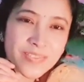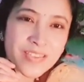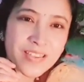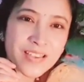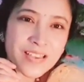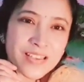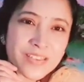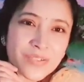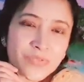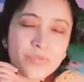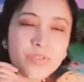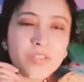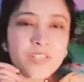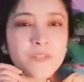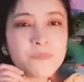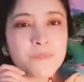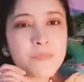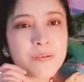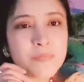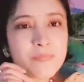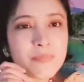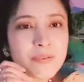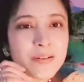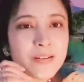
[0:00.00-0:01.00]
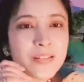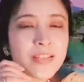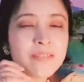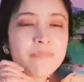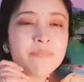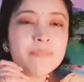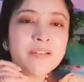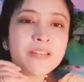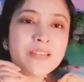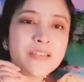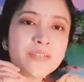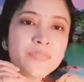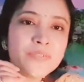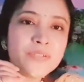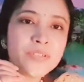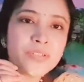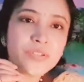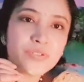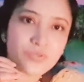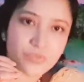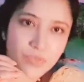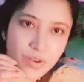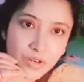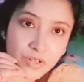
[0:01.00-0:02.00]
So these people, they believe in
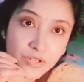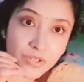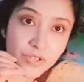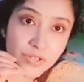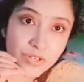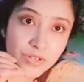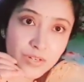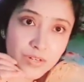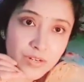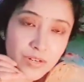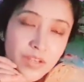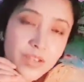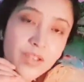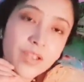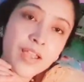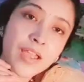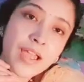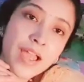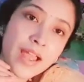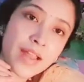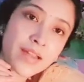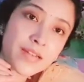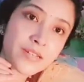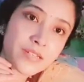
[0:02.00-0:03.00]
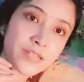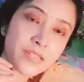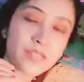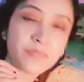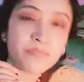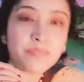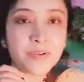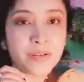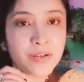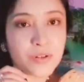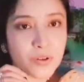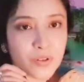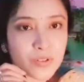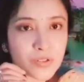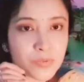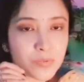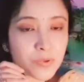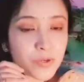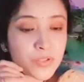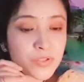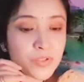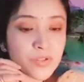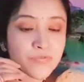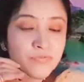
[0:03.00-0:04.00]
structure and discipline also,
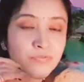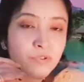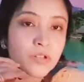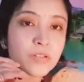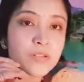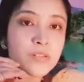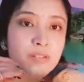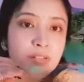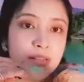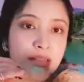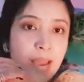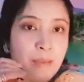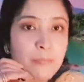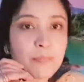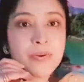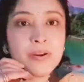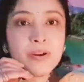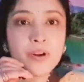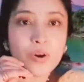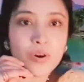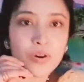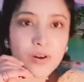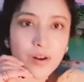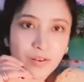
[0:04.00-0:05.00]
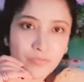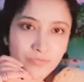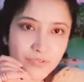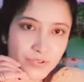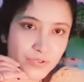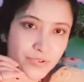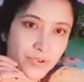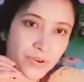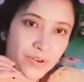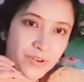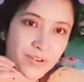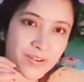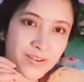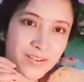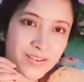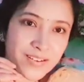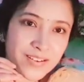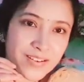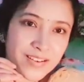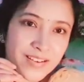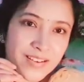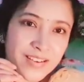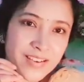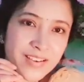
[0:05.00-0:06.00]
because it falls in Capricorn after all.
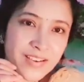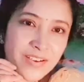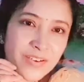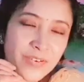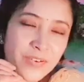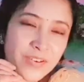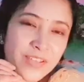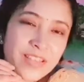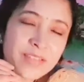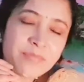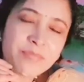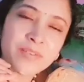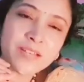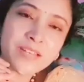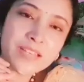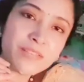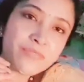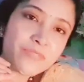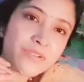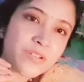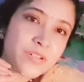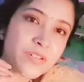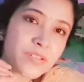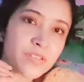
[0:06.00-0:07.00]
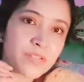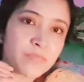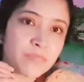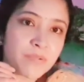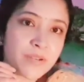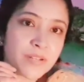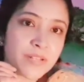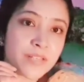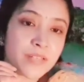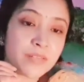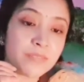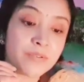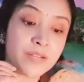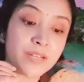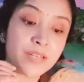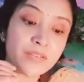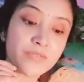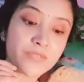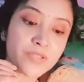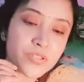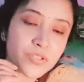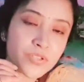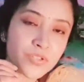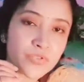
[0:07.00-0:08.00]
Okay, they believe in discipline, they
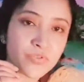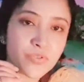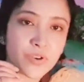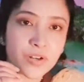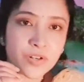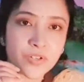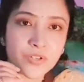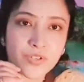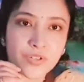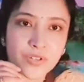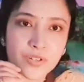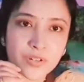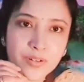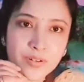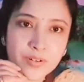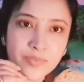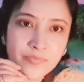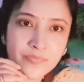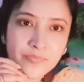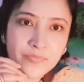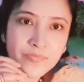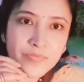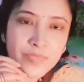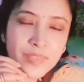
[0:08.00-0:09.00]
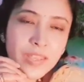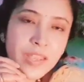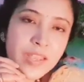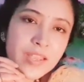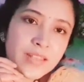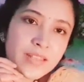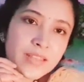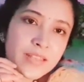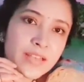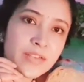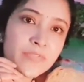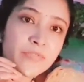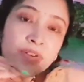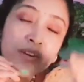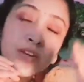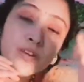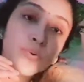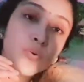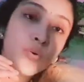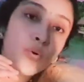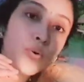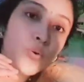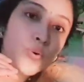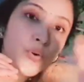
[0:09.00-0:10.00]
believe in structure. They're very
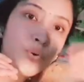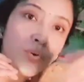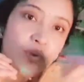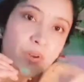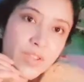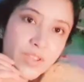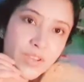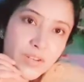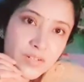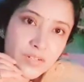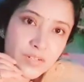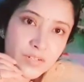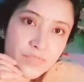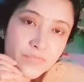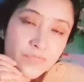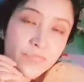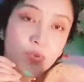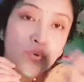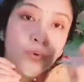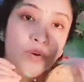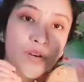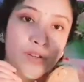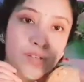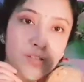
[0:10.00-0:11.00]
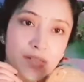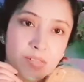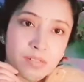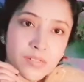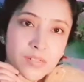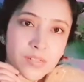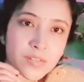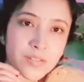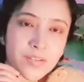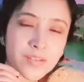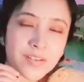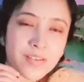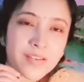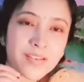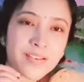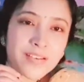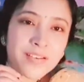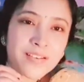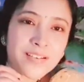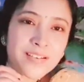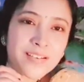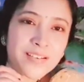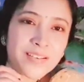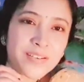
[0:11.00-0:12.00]
goal oriented, focused,
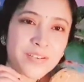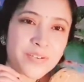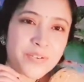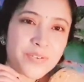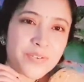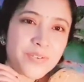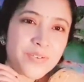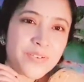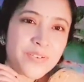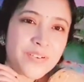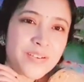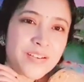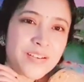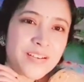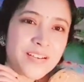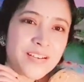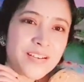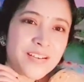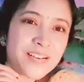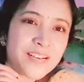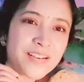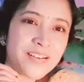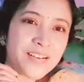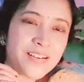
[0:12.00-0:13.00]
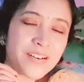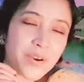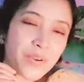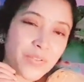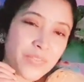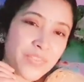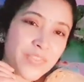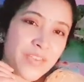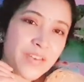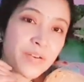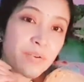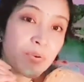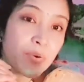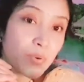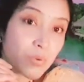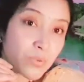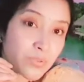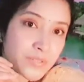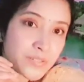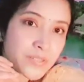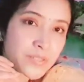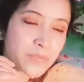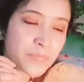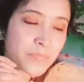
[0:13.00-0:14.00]
on their
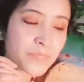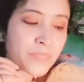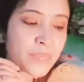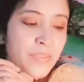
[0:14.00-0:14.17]
goals.